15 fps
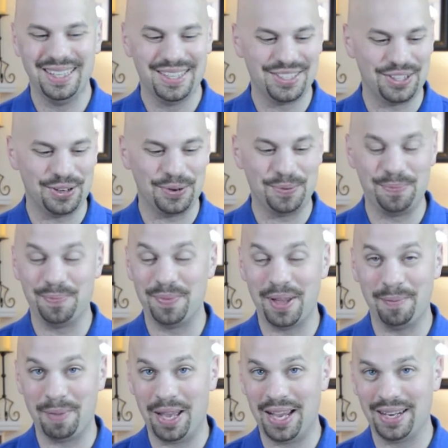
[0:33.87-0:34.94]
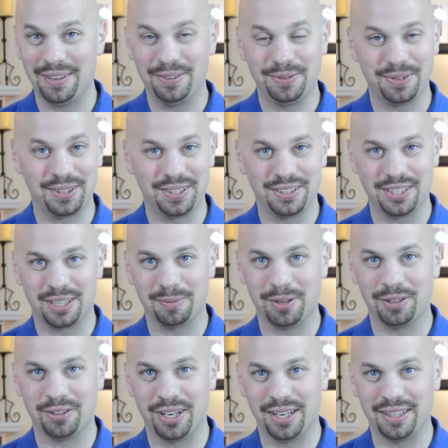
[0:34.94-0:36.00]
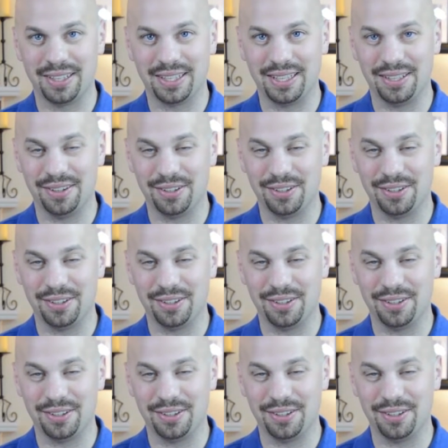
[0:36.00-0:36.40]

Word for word: So I'm back. We're going to talk about Craigellachie